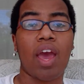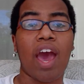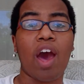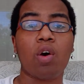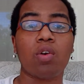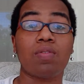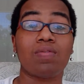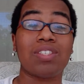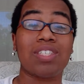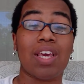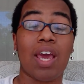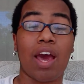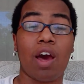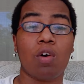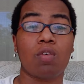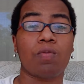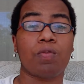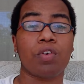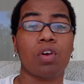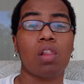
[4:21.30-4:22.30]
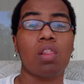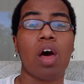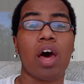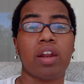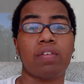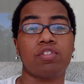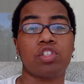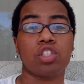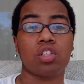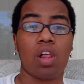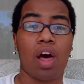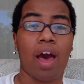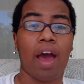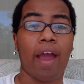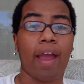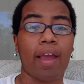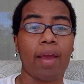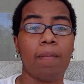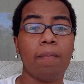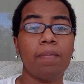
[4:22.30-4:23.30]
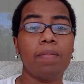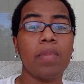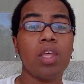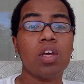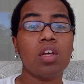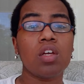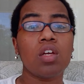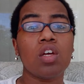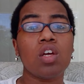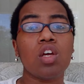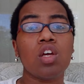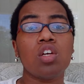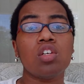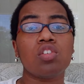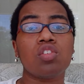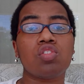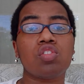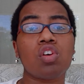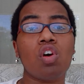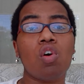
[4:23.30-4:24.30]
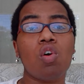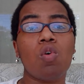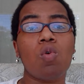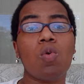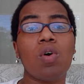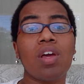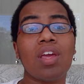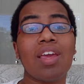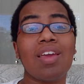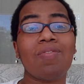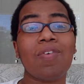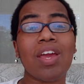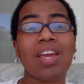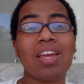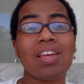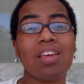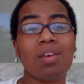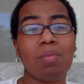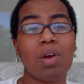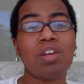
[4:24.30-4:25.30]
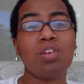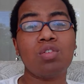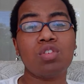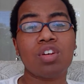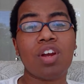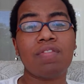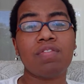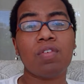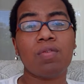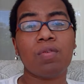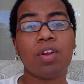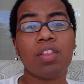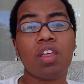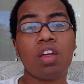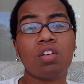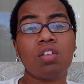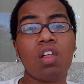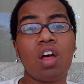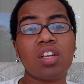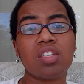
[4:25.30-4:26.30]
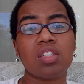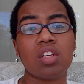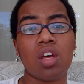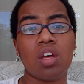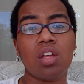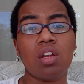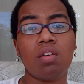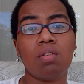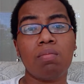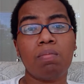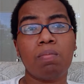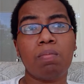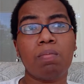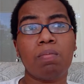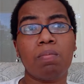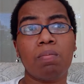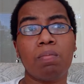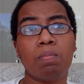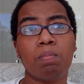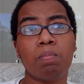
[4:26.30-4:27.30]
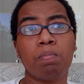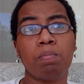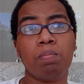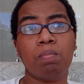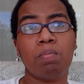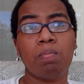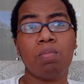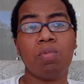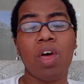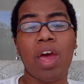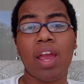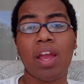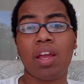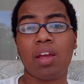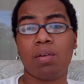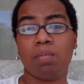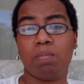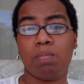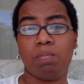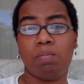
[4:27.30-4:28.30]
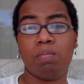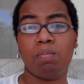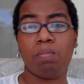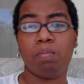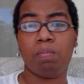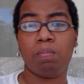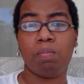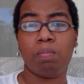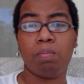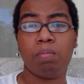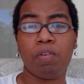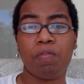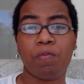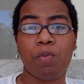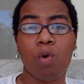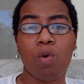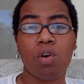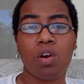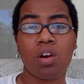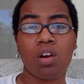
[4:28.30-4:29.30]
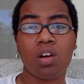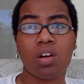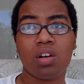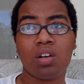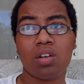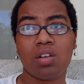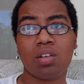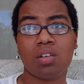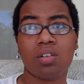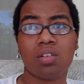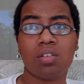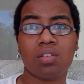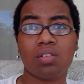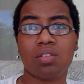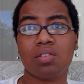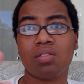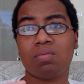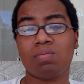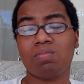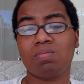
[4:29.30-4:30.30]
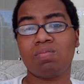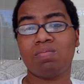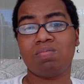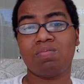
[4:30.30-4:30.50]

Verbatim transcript: out of town for a lot of July. So if I could get my new draft of Red Letter Law done, like before